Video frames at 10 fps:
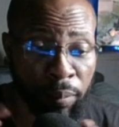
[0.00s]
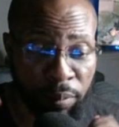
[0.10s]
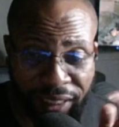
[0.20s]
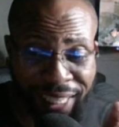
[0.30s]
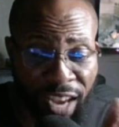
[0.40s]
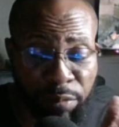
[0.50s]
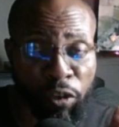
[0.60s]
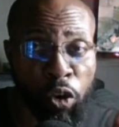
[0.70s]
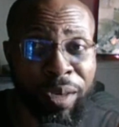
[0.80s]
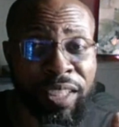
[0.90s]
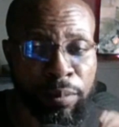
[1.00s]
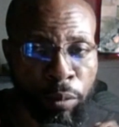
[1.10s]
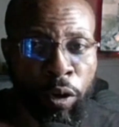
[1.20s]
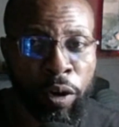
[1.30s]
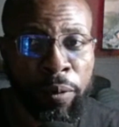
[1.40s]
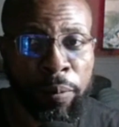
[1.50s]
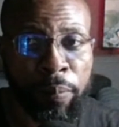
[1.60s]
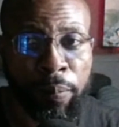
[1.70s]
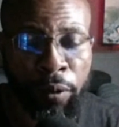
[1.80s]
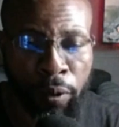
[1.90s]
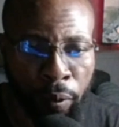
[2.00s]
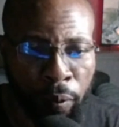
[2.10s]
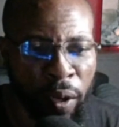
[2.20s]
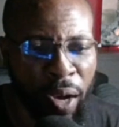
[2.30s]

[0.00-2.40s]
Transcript: this live performance more, you know.